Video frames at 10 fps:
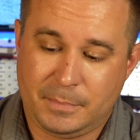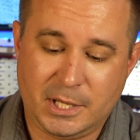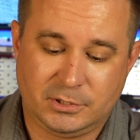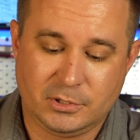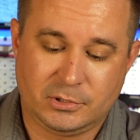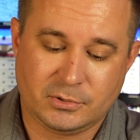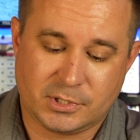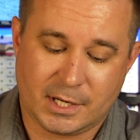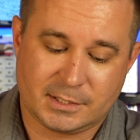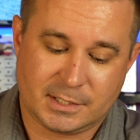
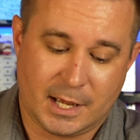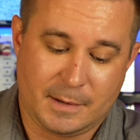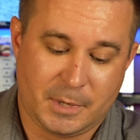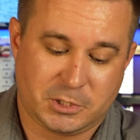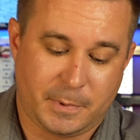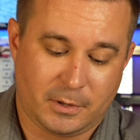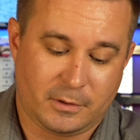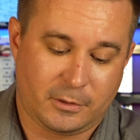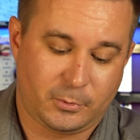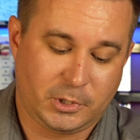P226, much better than
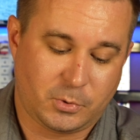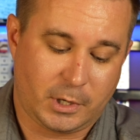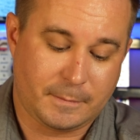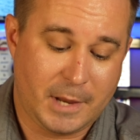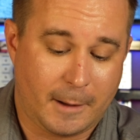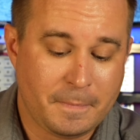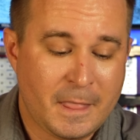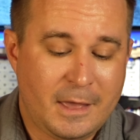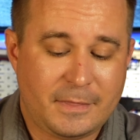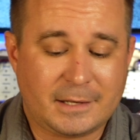the 320. Now,
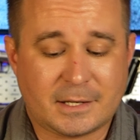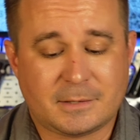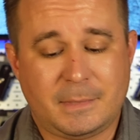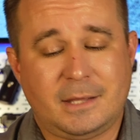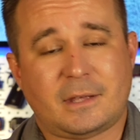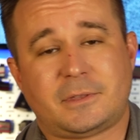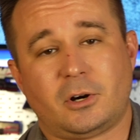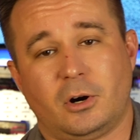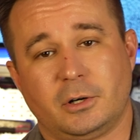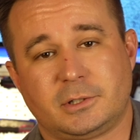that doesn't mean that
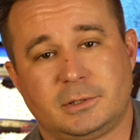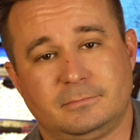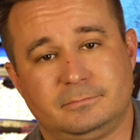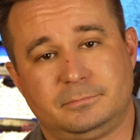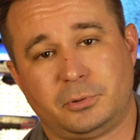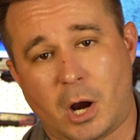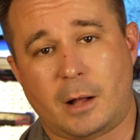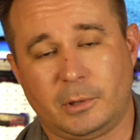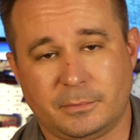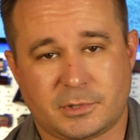there aren't
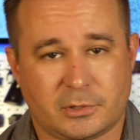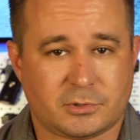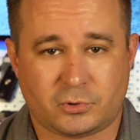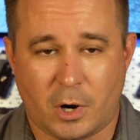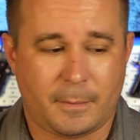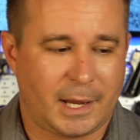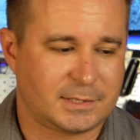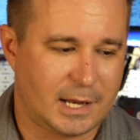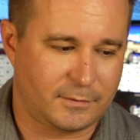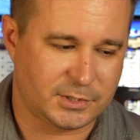problems. There's drawbacks
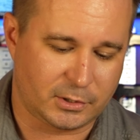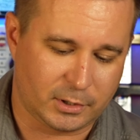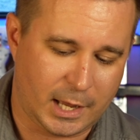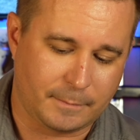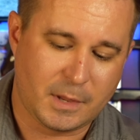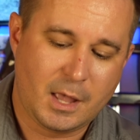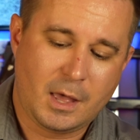to every single gun.